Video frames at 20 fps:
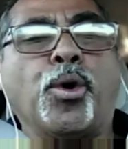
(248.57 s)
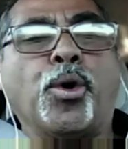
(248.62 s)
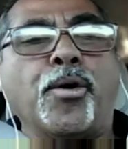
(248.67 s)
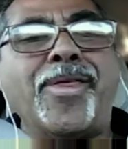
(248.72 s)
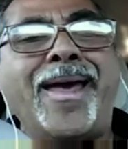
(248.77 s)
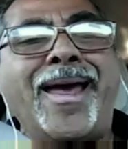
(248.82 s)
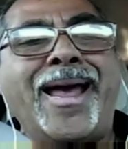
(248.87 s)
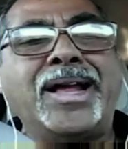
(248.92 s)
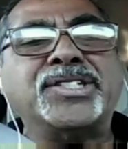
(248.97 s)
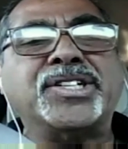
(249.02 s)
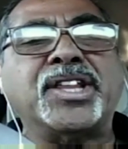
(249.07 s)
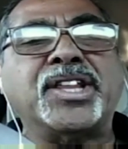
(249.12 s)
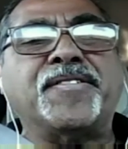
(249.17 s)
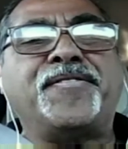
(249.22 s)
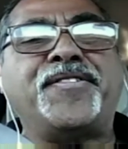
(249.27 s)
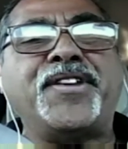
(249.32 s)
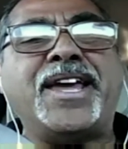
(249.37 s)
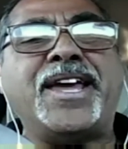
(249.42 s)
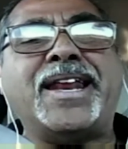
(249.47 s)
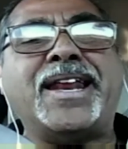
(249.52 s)
we're the hands
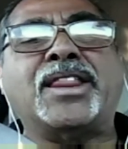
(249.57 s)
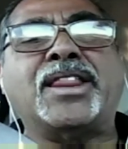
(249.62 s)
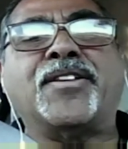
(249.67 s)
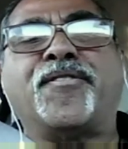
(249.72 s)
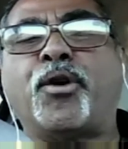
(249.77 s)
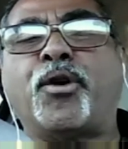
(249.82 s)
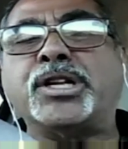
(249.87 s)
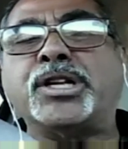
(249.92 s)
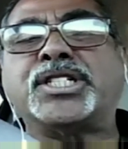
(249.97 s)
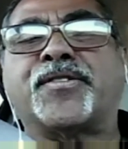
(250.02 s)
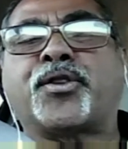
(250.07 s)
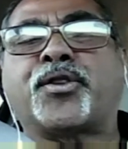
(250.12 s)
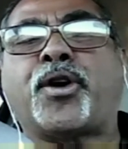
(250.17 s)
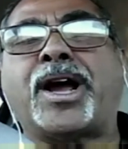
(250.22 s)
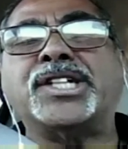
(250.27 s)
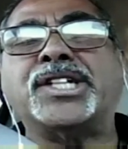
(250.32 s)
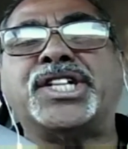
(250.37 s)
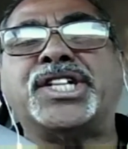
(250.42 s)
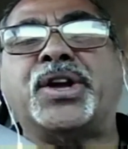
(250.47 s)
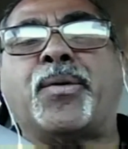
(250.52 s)
and the feet and the voice of
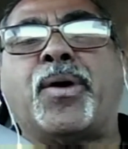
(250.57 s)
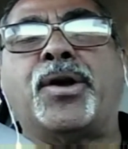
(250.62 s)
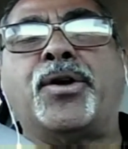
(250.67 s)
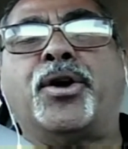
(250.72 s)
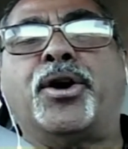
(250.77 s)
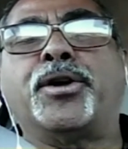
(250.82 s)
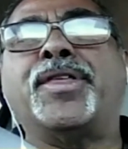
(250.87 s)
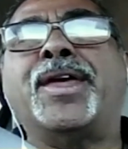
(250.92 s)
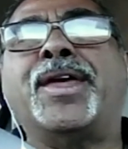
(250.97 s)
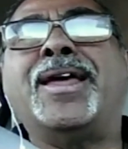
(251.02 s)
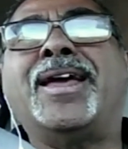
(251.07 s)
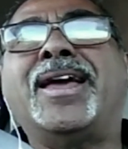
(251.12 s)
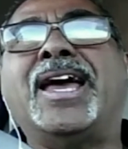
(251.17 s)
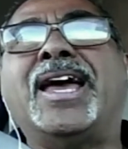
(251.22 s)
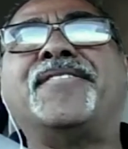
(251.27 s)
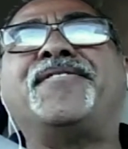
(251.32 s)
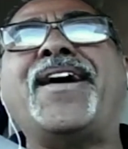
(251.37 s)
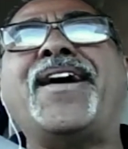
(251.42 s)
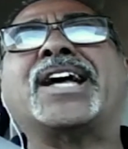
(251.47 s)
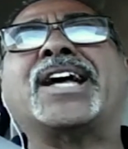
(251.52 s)
Christ here on earth.
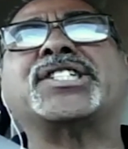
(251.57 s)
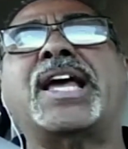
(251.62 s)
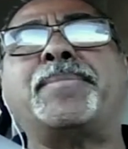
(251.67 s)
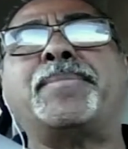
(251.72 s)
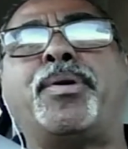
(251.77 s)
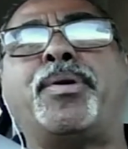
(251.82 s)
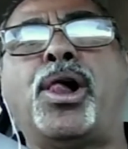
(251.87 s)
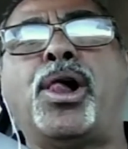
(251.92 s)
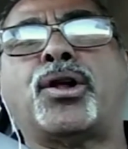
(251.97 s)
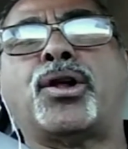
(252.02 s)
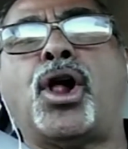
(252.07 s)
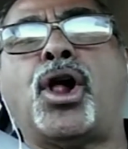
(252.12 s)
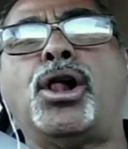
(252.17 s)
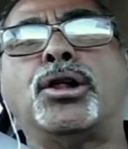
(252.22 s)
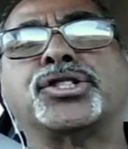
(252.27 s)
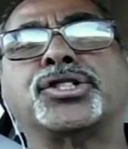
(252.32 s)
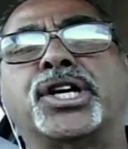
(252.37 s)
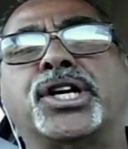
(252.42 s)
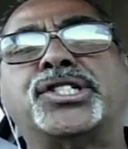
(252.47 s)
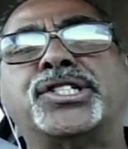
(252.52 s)
In fact, St. Paul
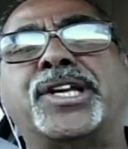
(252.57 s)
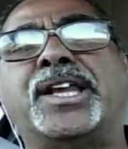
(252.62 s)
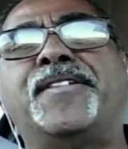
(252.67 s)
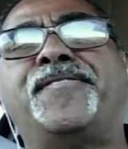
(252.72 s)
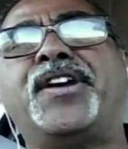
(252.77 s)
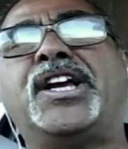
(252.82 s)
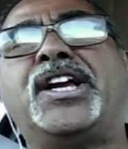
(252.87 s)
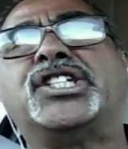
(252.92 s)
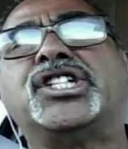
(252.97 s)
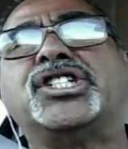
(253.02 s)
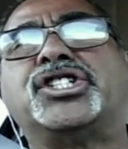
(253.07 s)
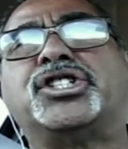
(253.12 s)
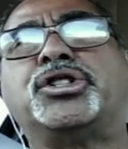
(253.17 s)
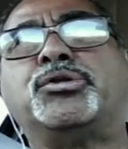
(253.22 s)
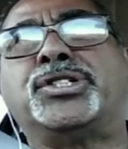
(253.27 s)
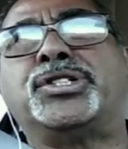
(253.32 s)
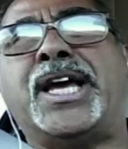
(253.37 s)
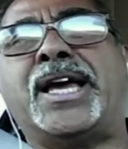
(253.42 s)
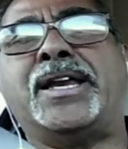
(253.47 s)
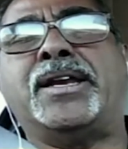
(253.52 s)
calls us in Ephesians
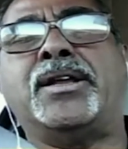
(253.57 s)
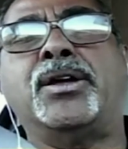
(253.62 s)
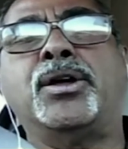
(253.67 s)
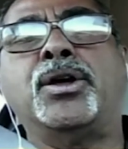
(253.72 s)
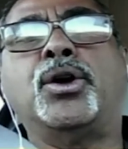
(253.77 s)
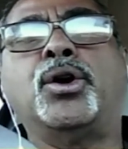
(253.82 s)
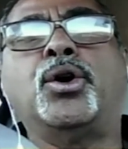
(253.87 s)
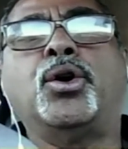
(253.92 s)
2:10,